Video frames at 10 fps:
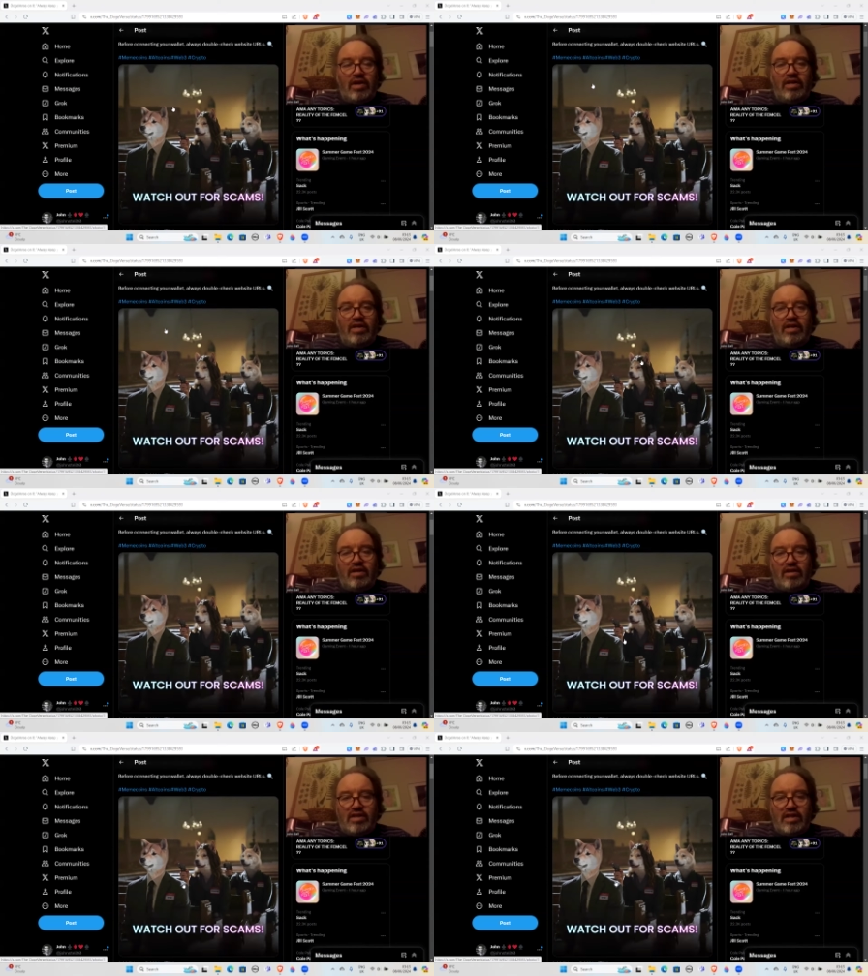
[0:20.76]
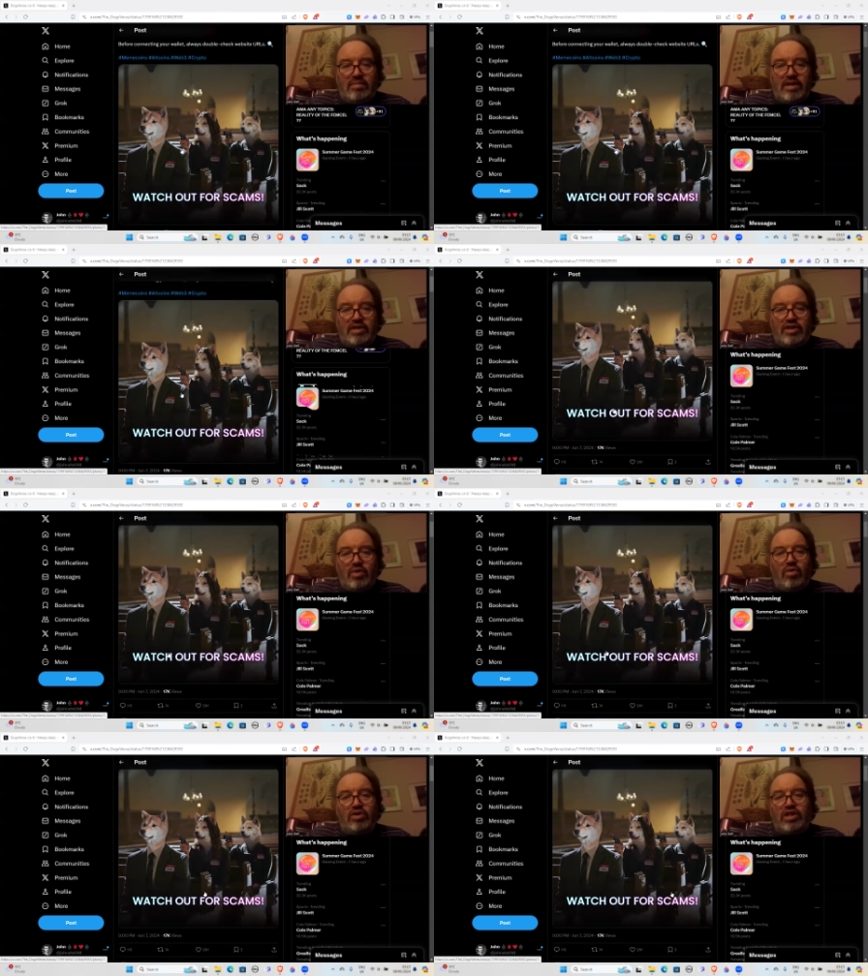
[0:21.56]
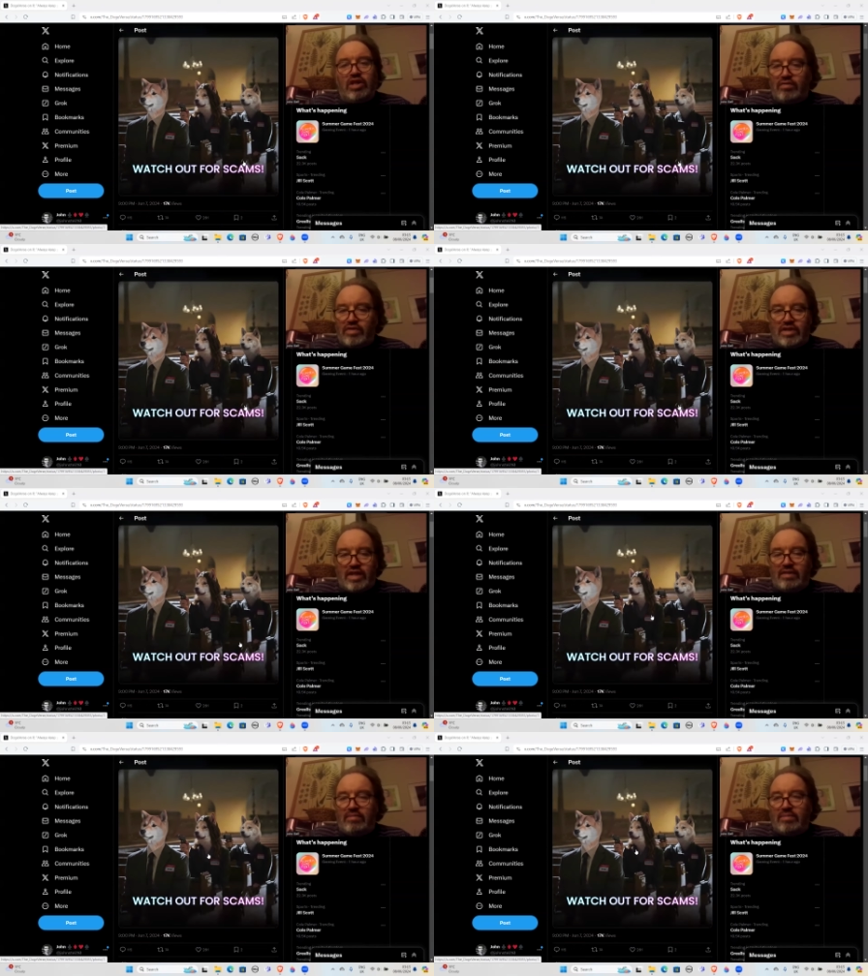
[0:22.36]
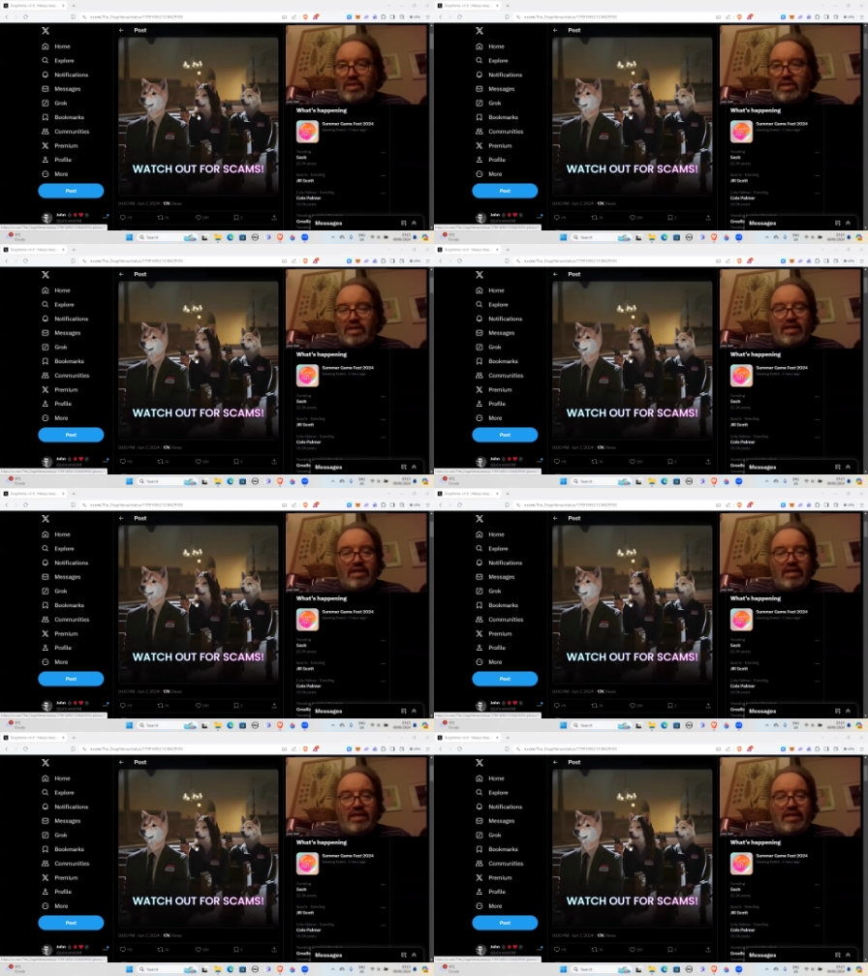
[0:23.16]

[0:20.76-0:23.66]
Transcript: All right, and then they got this image, watch out for scams.